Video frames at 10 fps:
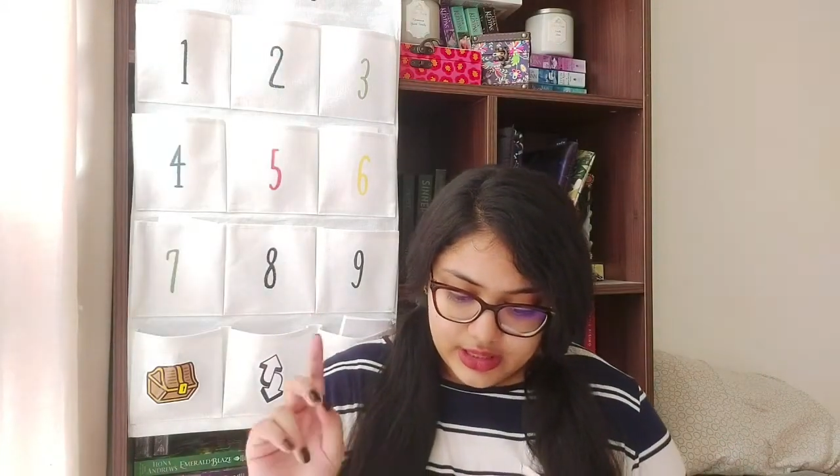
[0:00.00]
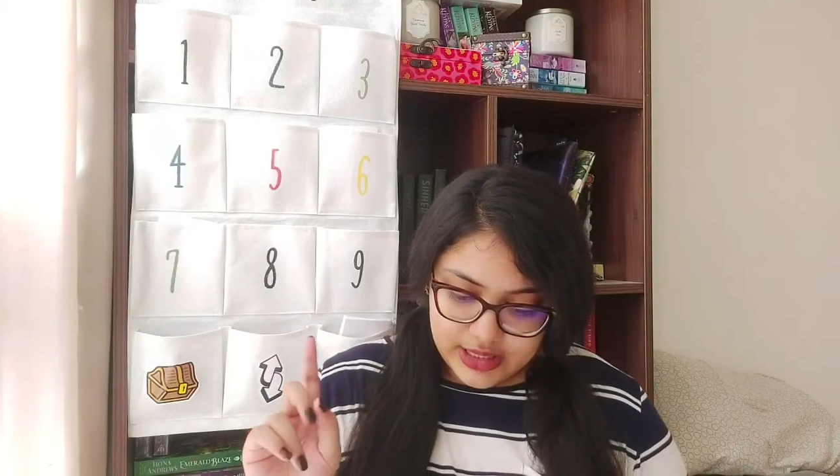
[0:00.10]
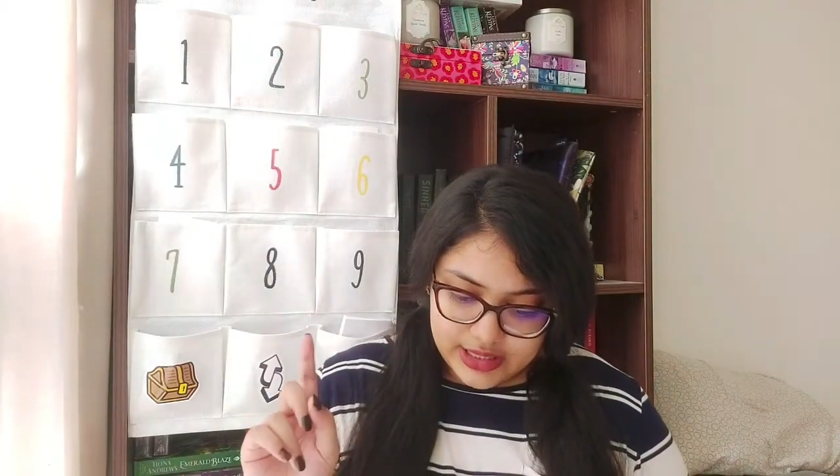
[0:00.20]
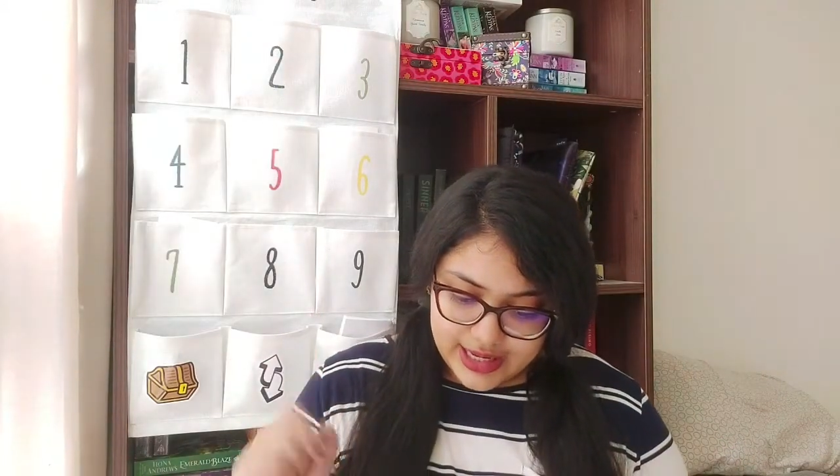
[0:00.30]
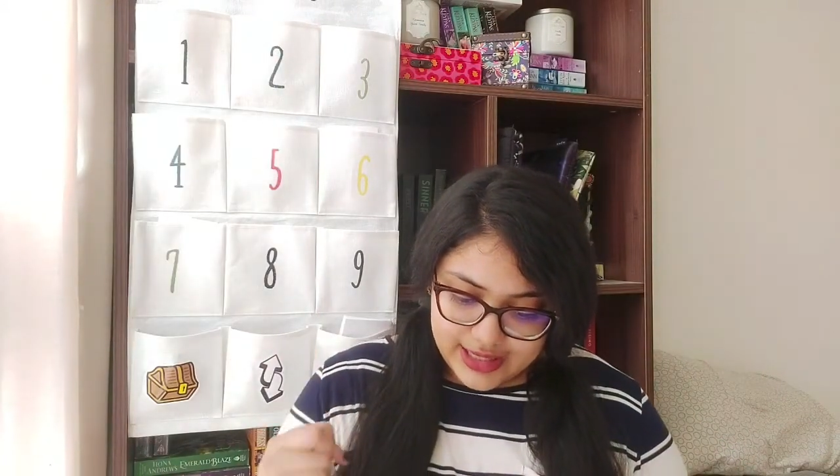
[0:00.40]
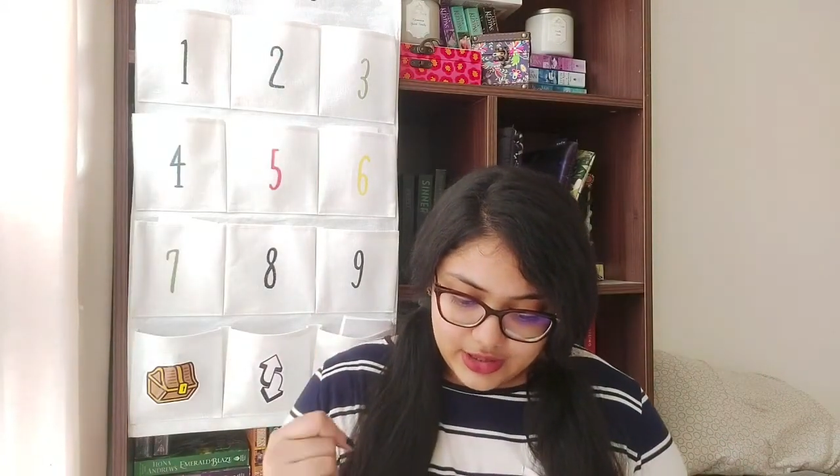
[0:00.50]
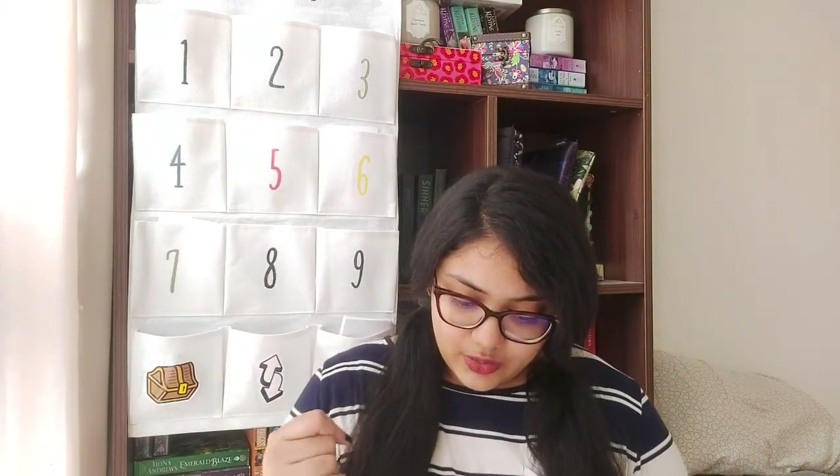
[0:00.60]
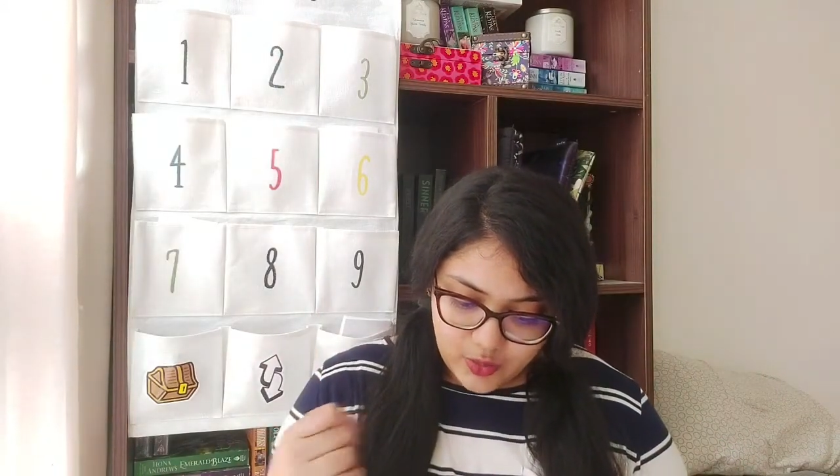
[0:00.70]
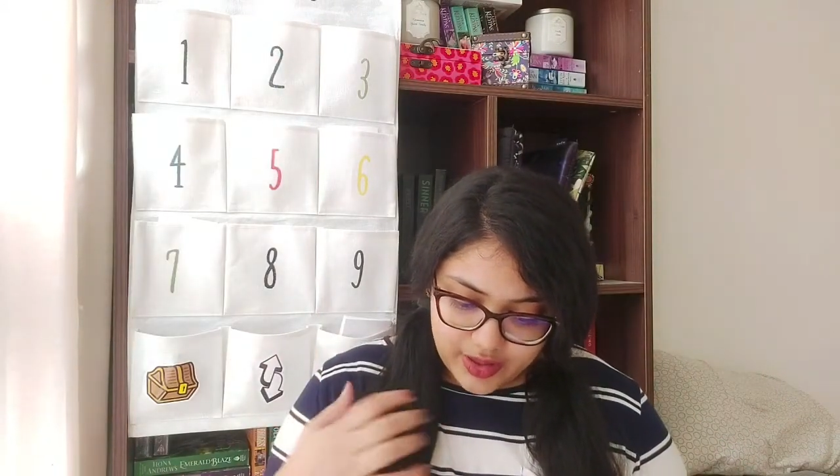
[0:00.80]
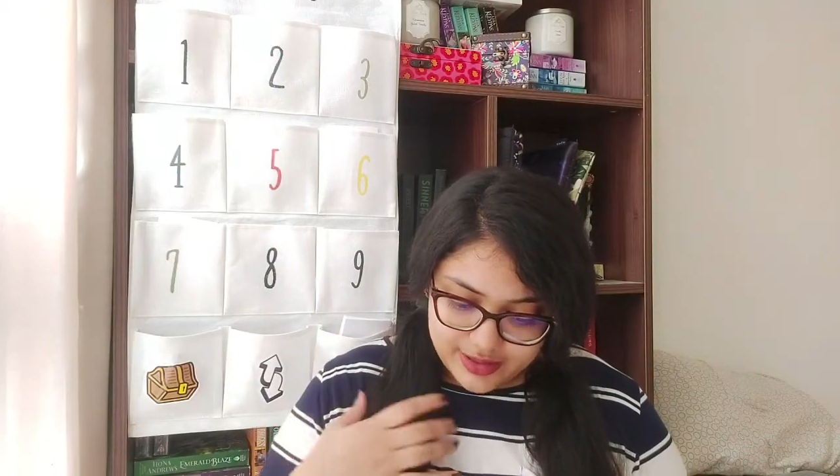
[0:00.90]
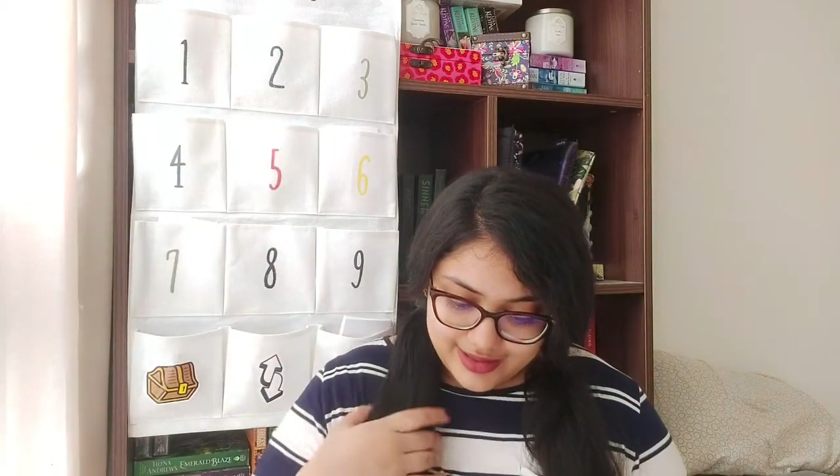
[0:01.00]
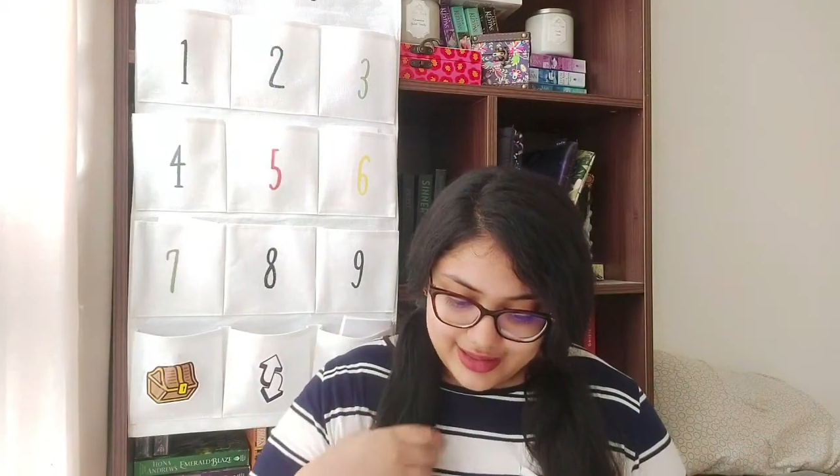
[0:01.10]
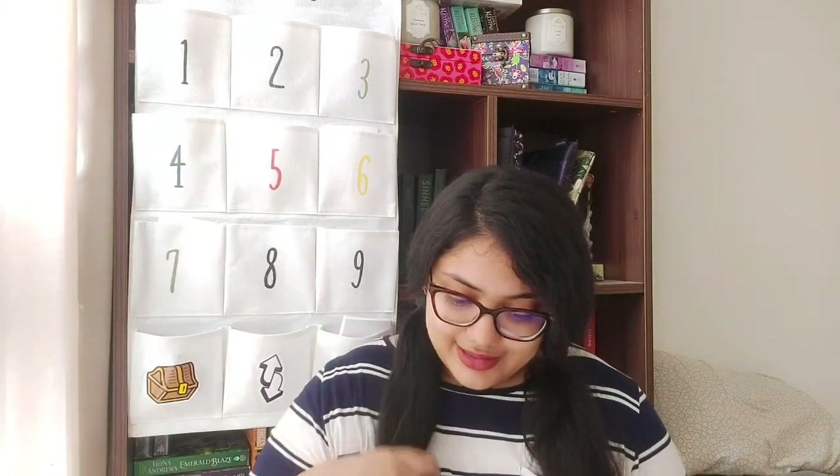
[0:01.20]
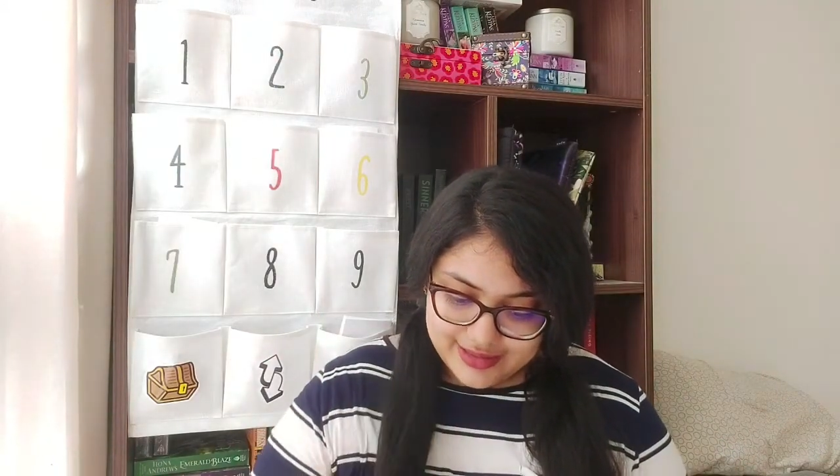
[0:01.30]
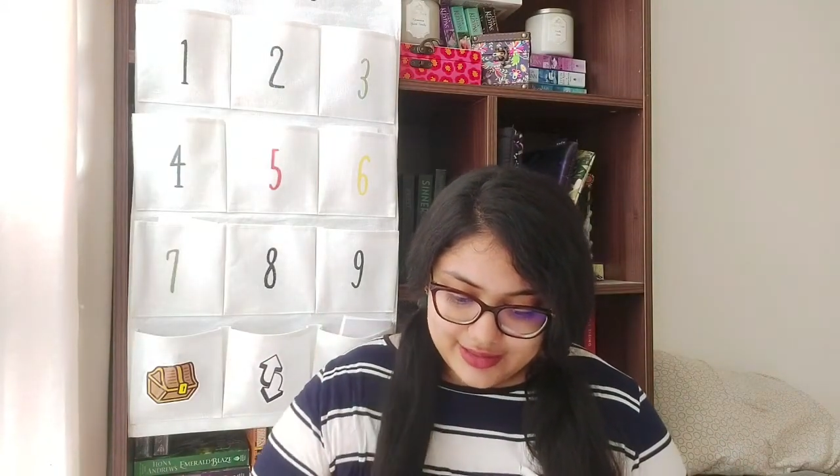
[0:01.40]
The next
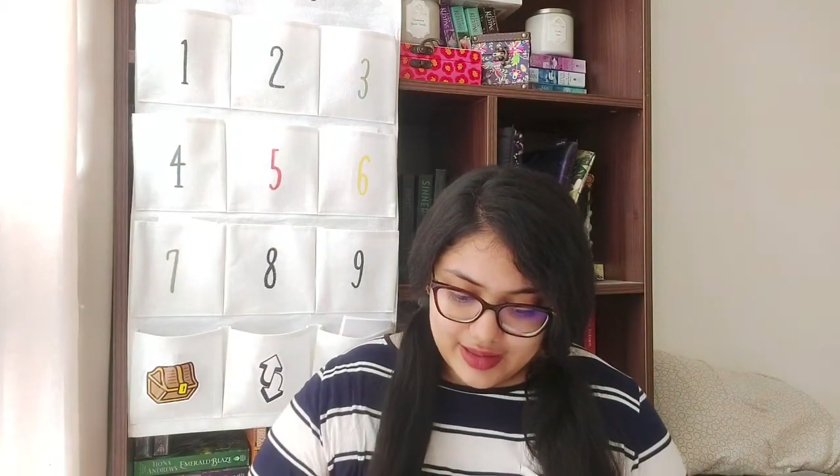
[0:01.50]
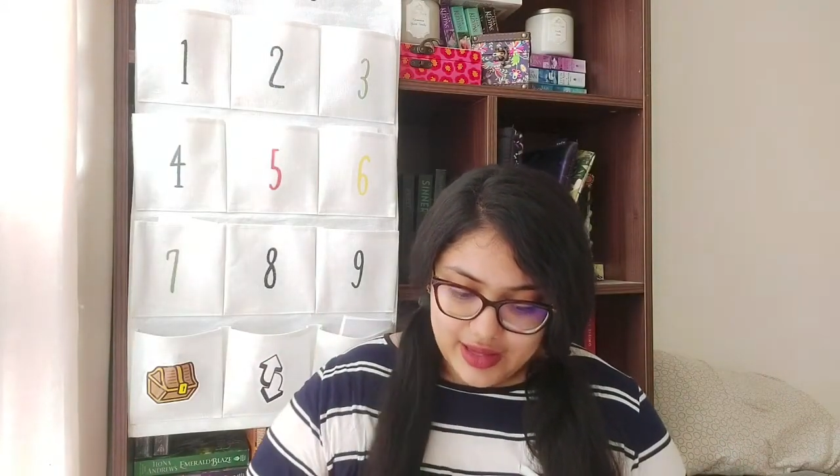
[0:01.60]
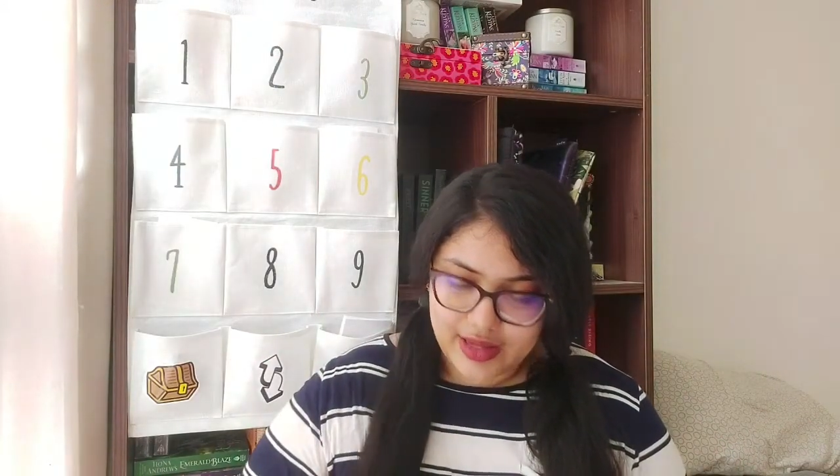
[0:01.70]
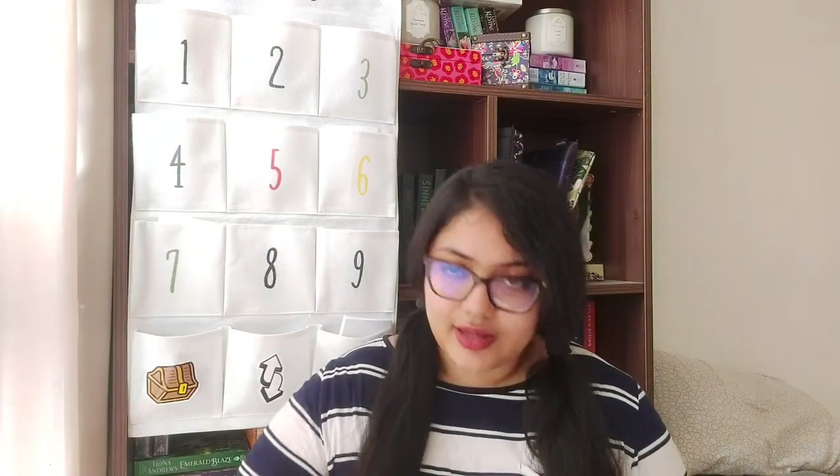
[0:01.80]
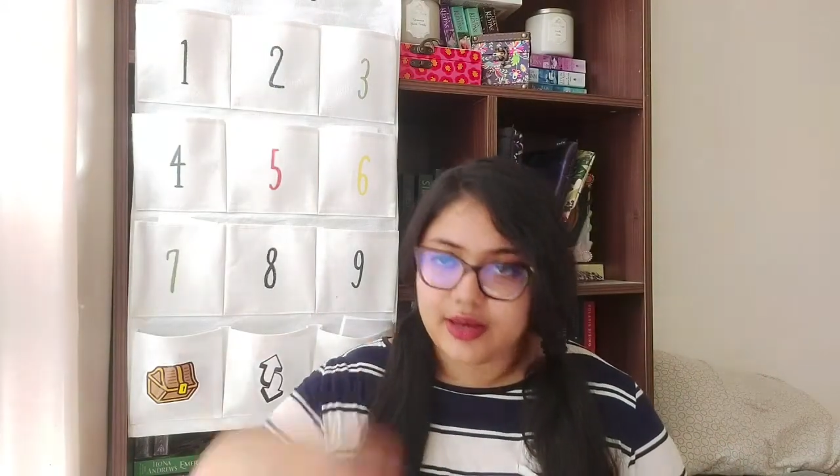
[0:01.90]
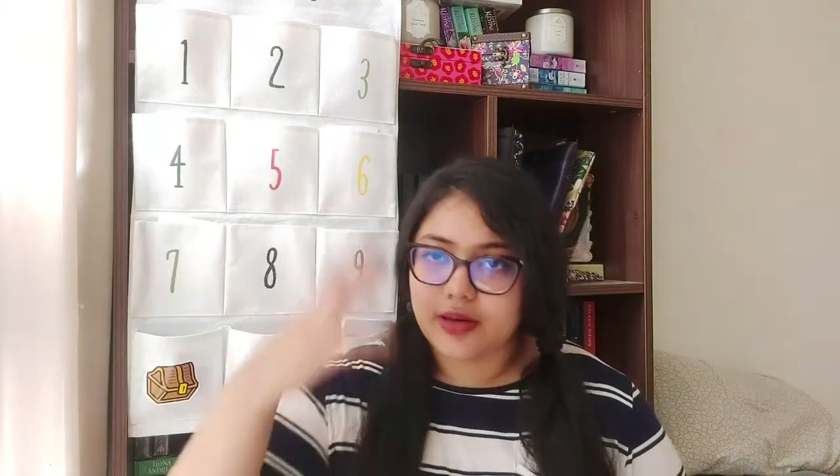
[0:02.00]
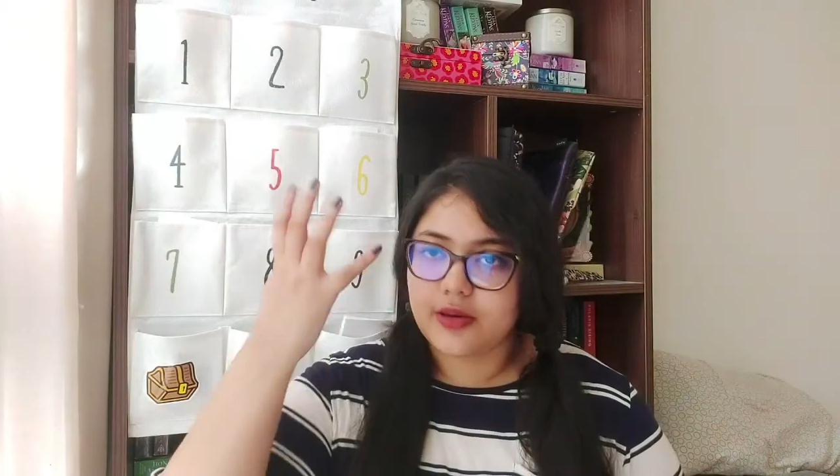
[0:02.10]
one is like